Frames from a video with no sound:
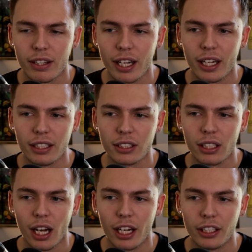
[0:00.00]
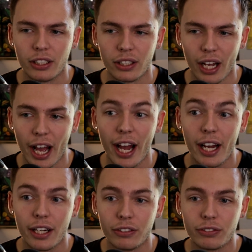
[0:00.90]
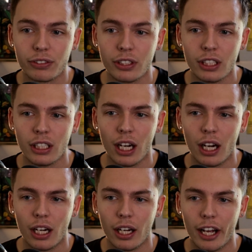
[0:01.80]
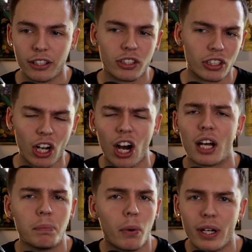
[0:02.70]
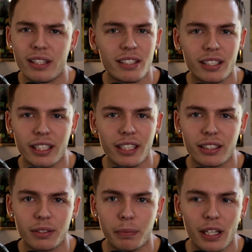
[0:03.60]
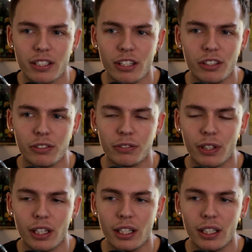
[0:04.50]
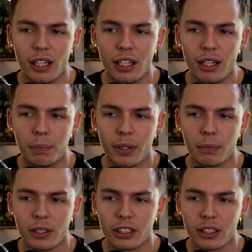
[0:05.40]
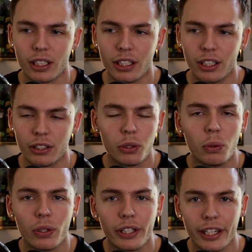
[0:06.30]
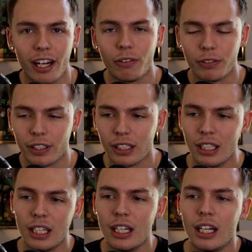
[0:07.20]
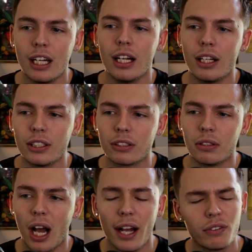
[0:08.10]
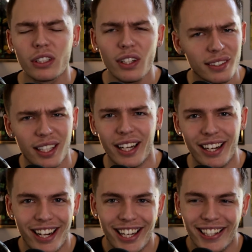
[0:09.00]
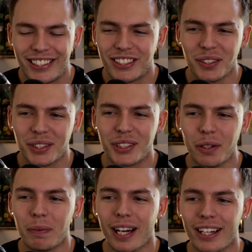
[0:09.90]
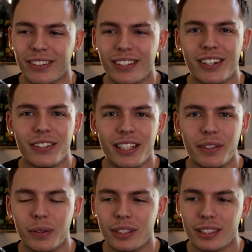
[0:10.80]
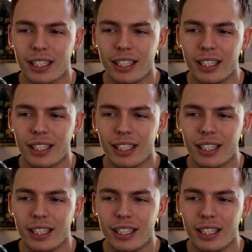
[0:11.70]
that I could have extra COD points to get myself pretty much a cool looking outfit. I regret that. It's so stupid. I don't know. It was